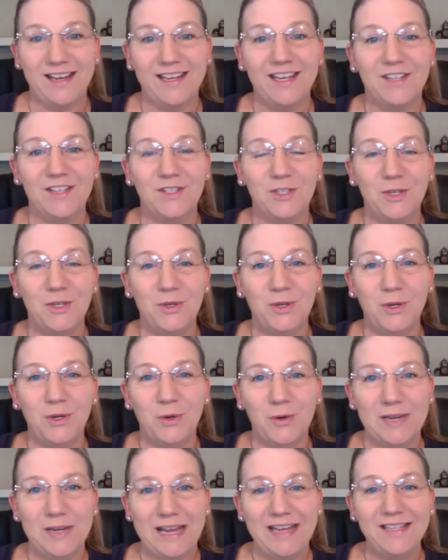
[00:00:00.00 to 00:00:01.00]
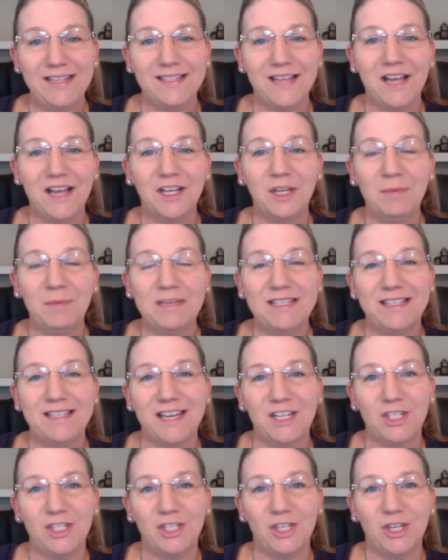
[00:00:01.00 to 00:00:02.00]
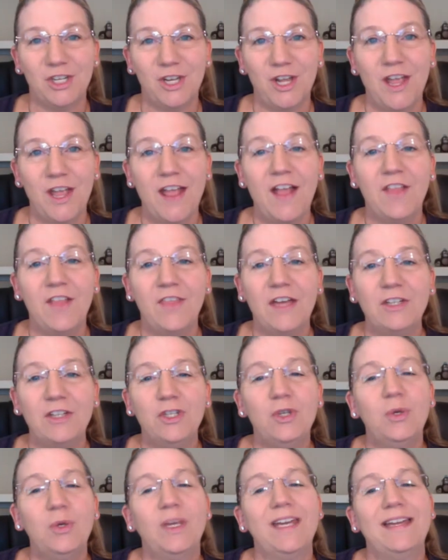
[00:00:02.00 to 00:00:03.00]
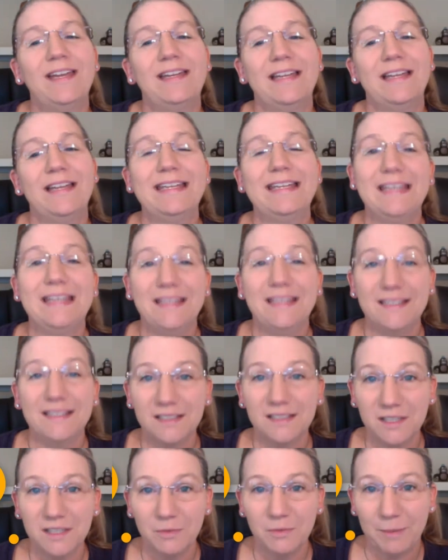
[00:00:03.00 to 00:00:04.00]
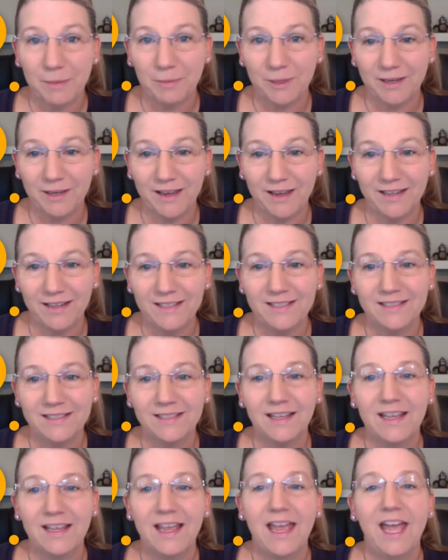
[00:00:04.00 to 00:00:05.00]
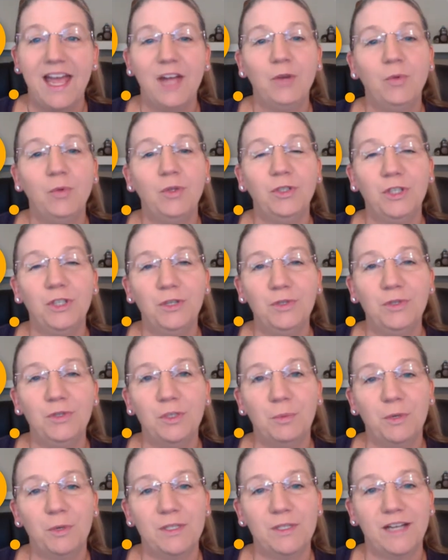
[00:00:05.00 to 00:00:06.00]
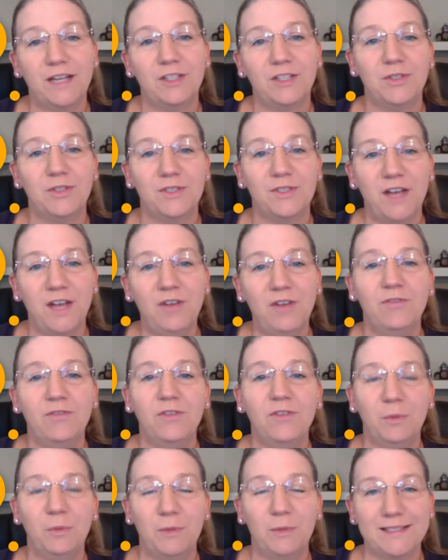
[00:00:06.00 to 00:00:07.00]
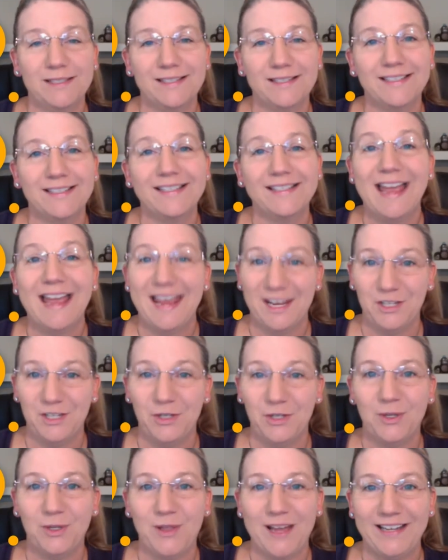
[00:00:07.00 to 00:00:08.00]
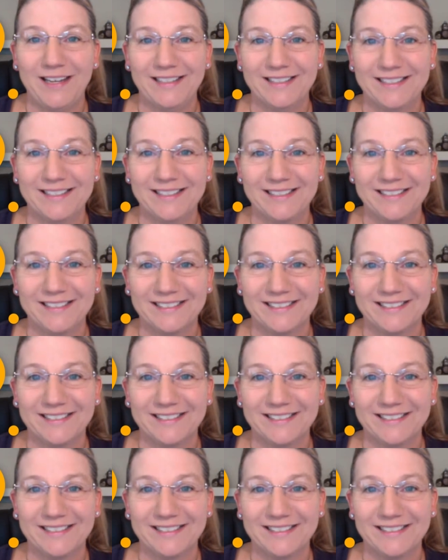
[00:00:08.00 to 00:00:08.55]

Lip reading: is to create documentation that you can easily replicate and will use to protect yourself, your business, and your clients.